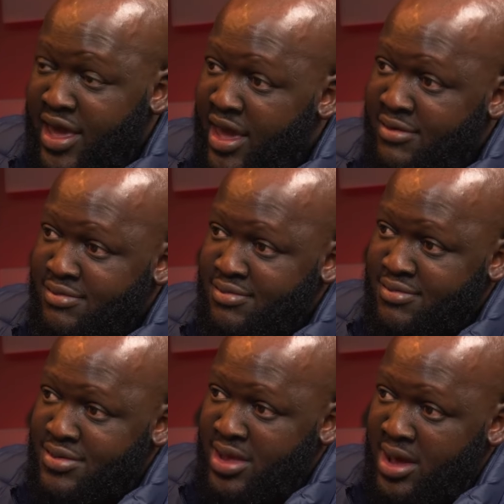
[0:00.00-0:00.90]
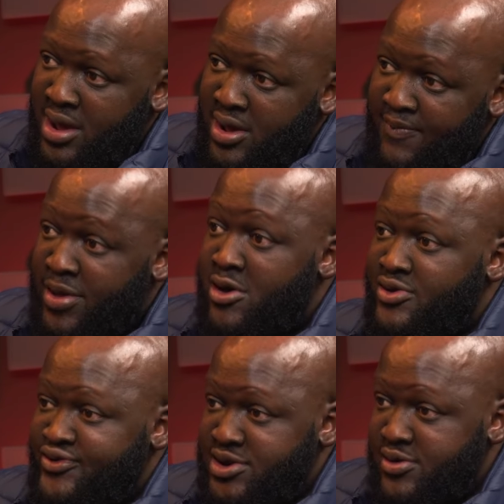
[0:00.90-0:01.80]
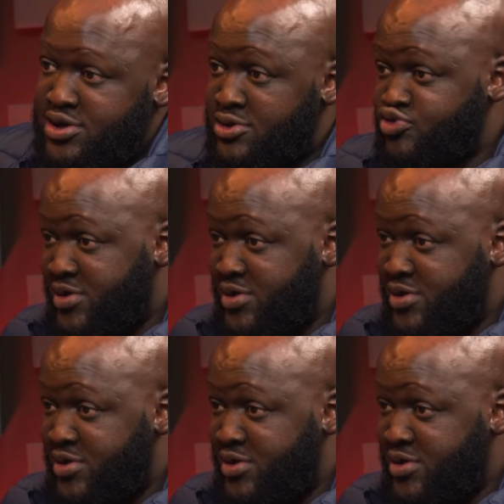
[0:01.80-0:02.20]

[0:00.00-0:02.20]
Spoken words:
became a big consideration,